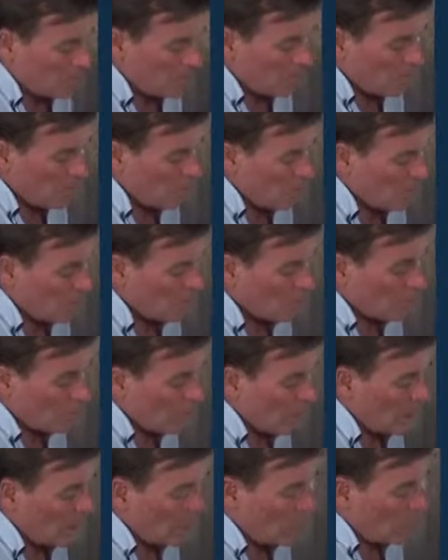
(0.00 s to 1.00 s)
many,
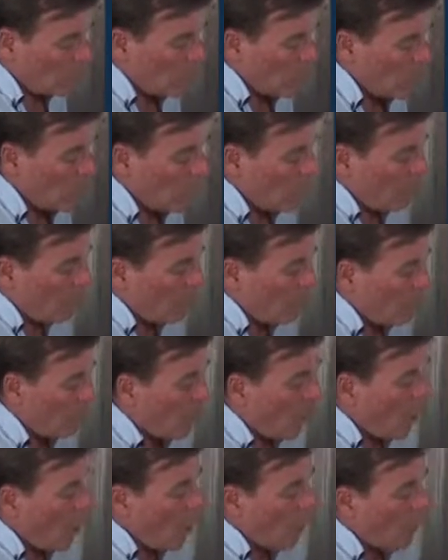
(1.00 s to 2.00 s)
any
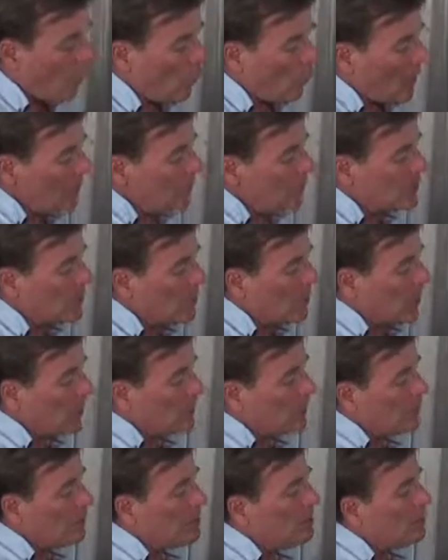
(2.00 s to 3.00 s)
for, oh, for web design?
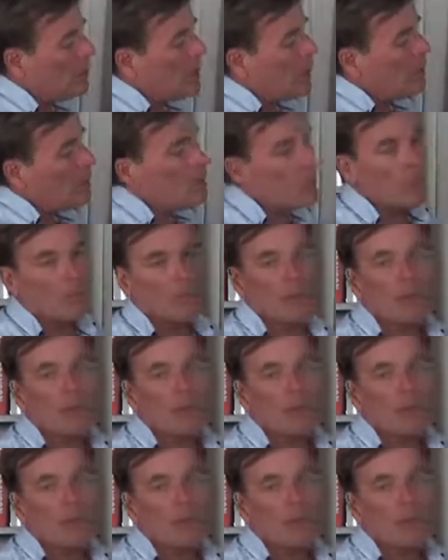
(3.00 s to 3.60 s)
Yeah. Um,